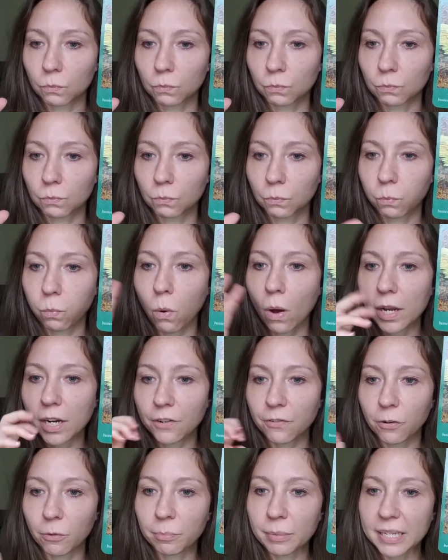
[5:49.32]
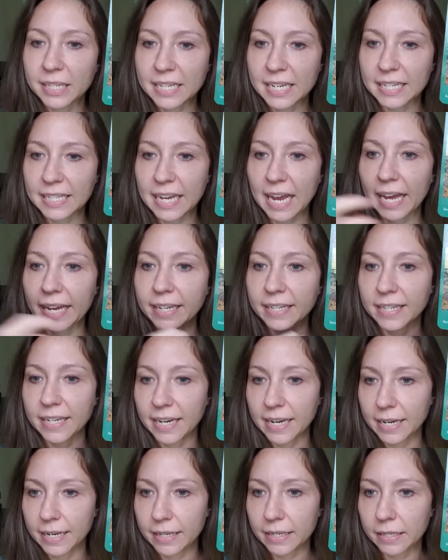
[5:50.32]
Wonderful business
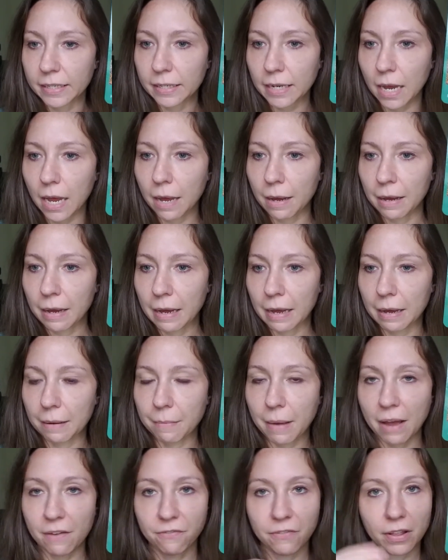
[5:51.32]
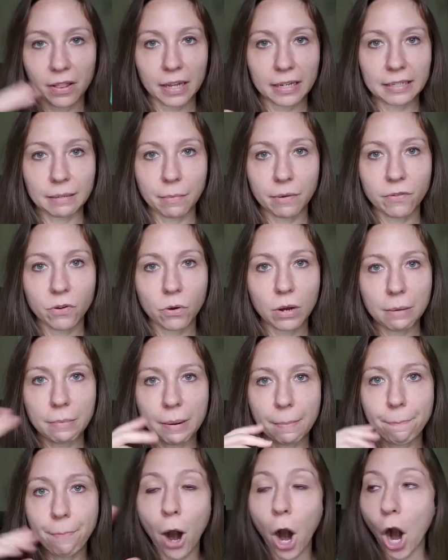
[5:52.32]
ideas. Um, I feel like some of you are going to
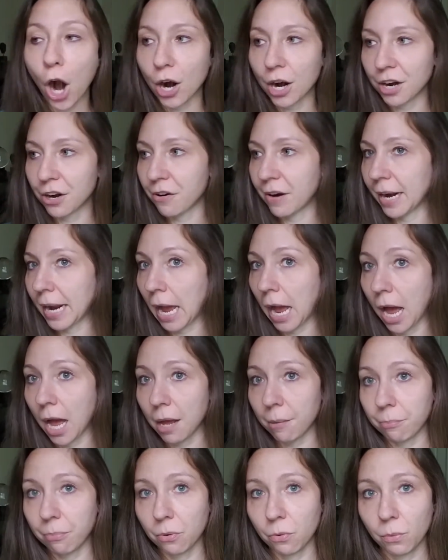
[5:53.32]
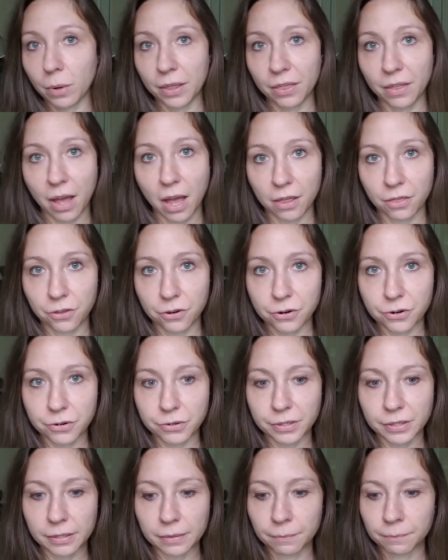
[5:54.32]
be partnering up with others.
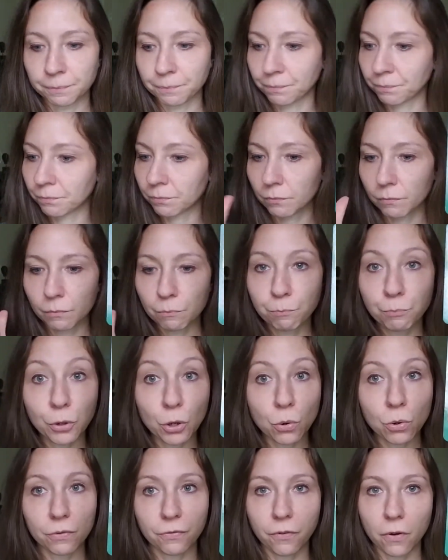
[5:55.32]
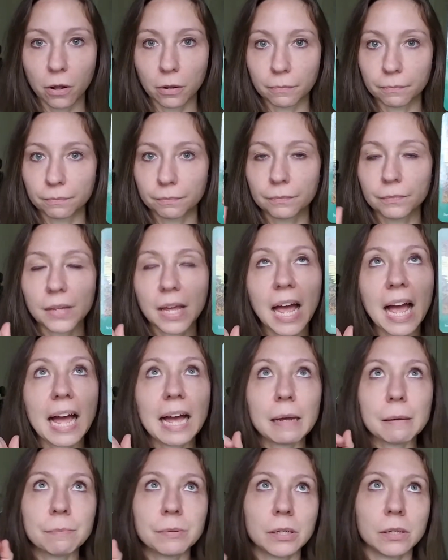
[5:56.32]
Beautiful.
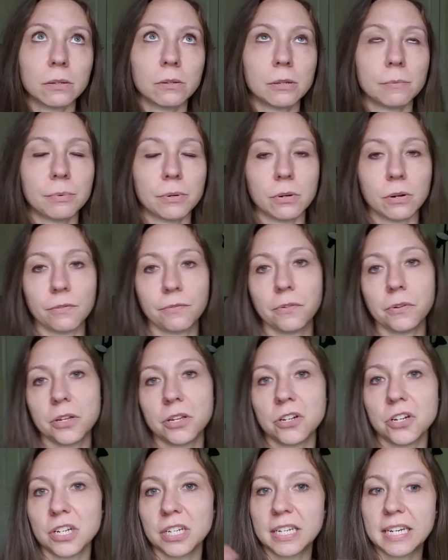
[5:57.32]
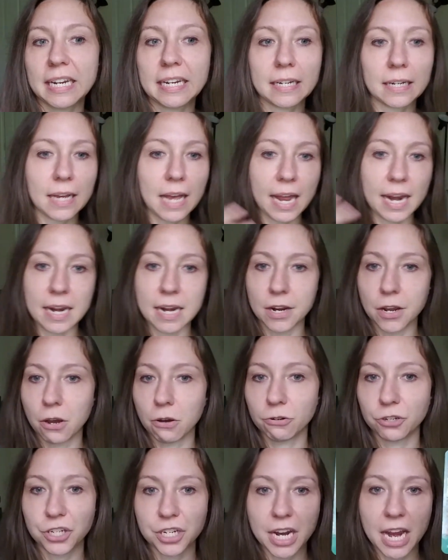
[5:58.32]
Absolutely beautiful. You'll just need to kind of
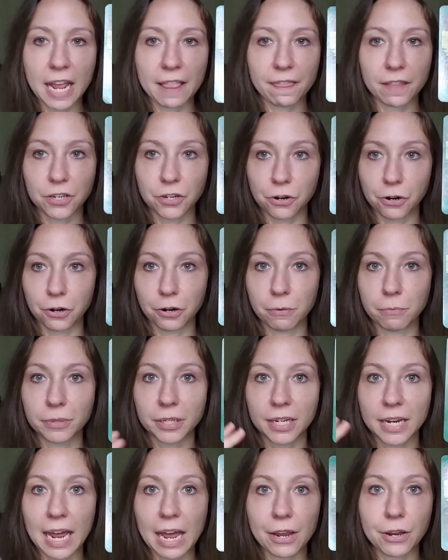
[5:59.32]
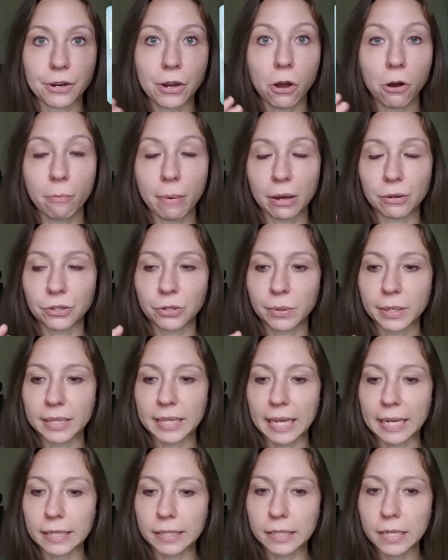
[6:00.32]
negotiate the terms and how you go about doing
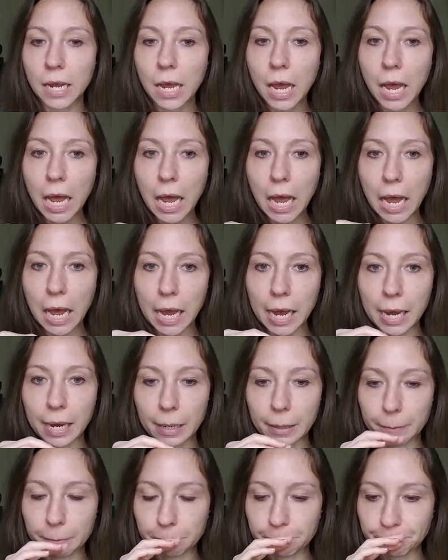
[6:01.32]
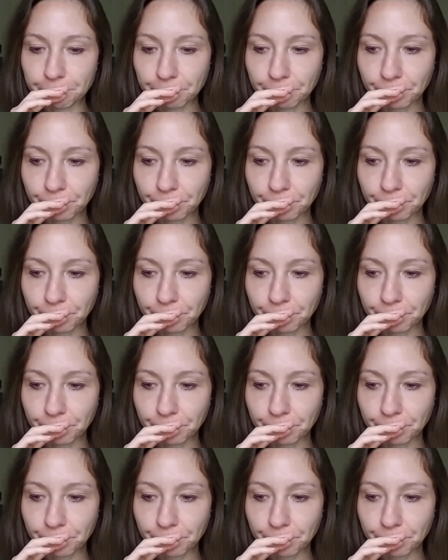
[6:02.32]
things. Um,